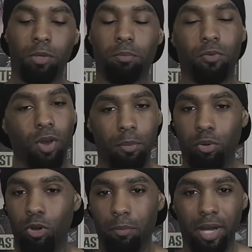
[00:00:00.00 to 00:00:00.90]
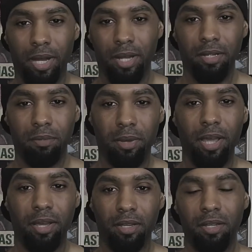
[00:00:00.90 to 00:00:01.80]
week before I pulled my
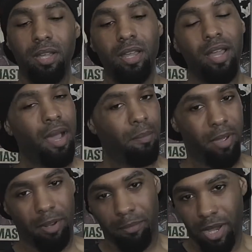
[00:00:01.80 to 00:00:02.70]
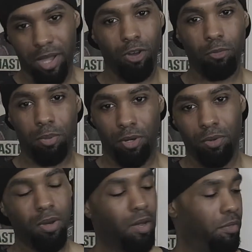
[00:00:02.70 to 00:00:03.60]
pec, I banged my
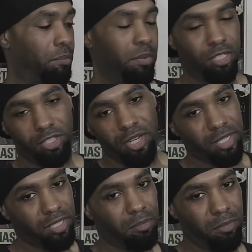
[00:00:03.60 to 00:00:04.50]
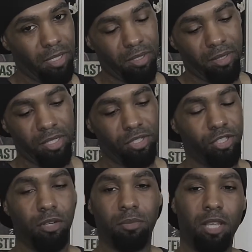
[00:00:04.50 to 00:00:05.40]
elbow on the bench next to me. This
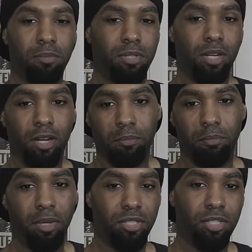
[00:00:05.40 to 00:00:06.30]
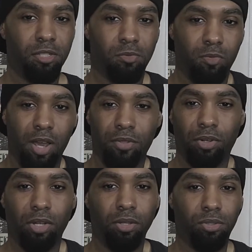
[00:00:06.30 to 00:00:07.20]
gym keeps their benches rather
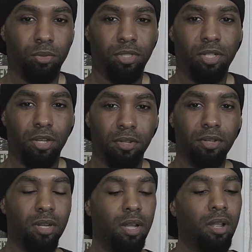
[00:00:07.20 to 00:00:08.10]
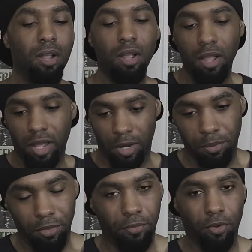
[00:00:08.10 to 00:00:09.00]
close to each other. And I
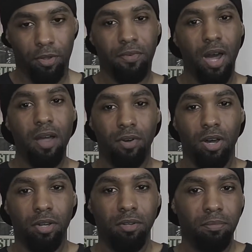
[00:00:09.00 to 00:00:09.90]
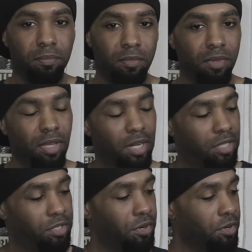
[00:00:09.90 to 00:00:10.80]
put the 45 on, and
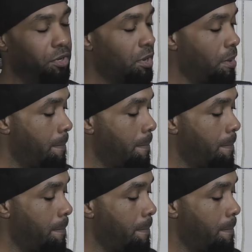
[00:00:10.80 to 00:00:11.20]
I turned,